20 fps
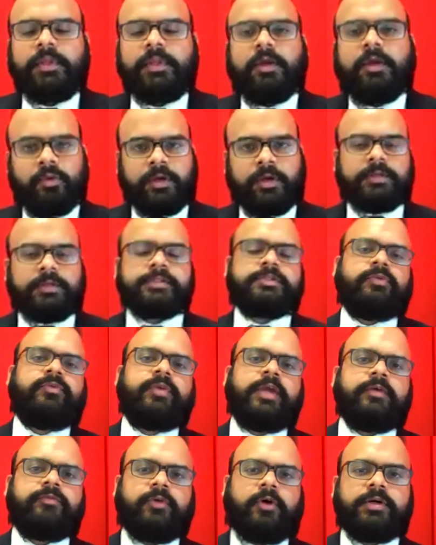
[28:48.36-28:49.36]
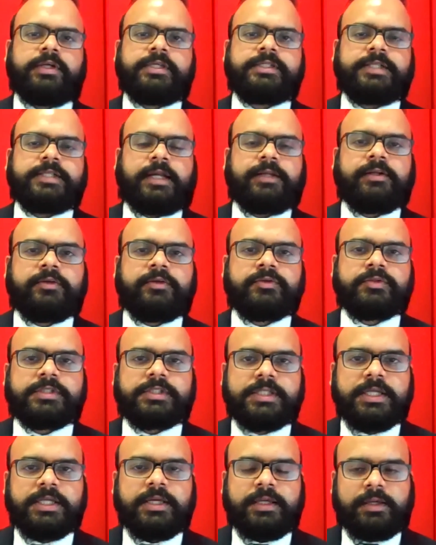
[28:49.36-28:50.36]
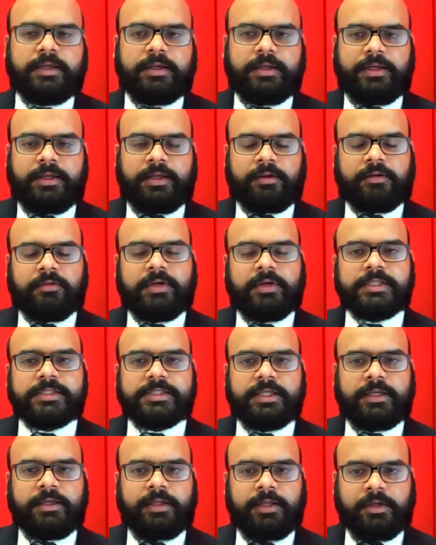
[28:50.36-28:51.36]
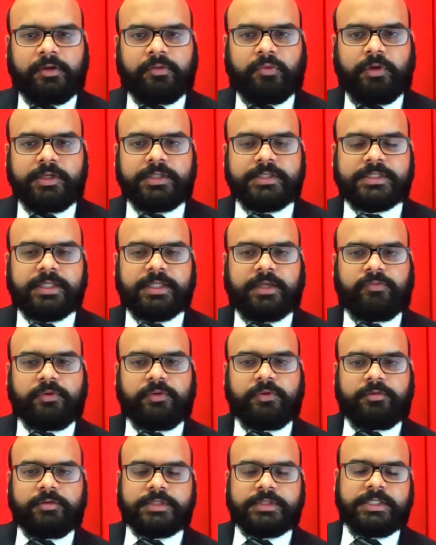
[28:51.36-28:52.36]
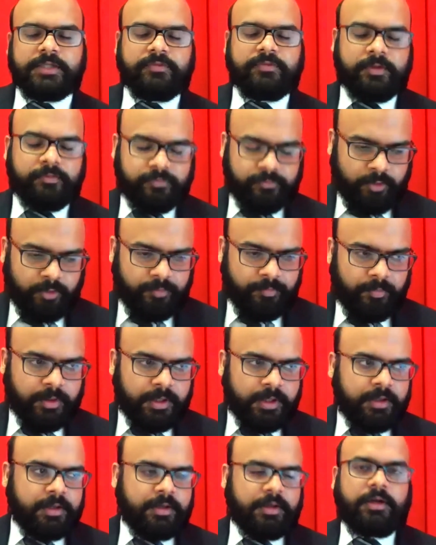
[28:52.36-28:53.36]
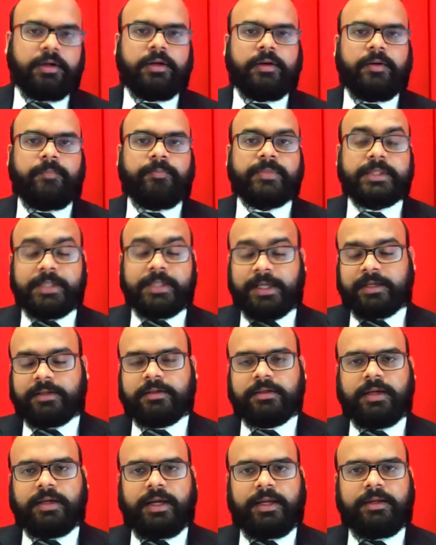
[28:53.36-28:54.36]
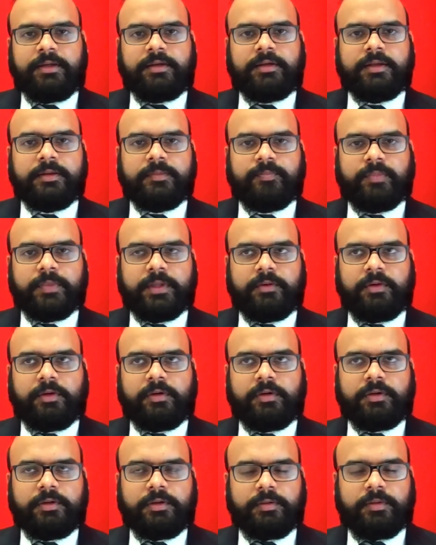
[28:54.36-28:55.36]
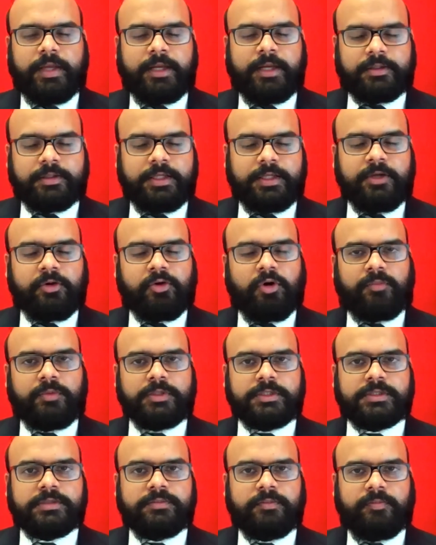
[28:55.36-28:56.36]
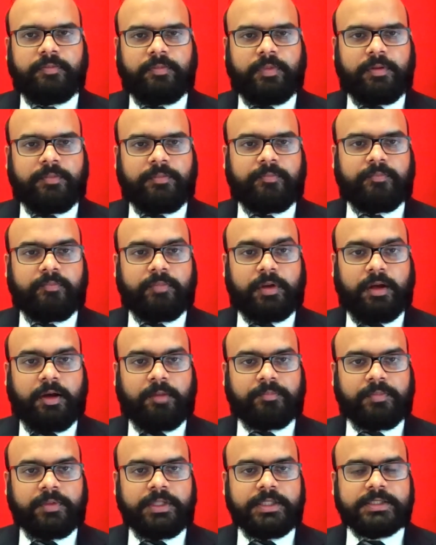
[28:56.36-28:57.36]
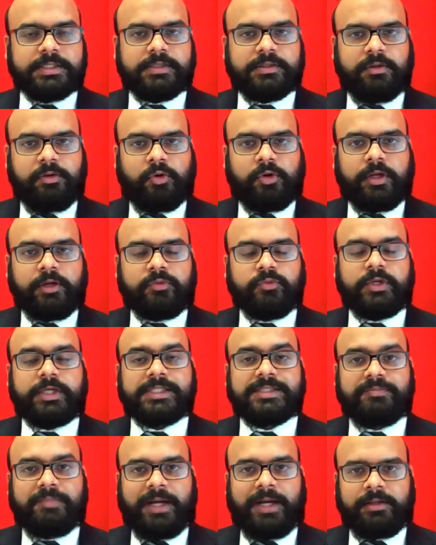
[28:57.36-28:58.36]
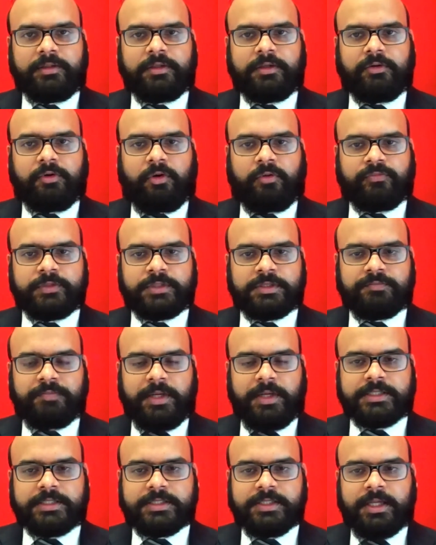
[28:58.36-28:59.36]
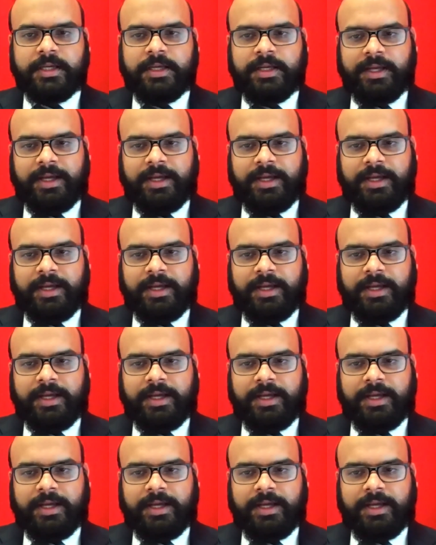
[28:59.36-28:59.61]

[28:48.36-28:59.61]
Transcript: Okay, so we have already started to see increase in inquiries that we are receiving from tech and e-commerce companies looking to expand their office space.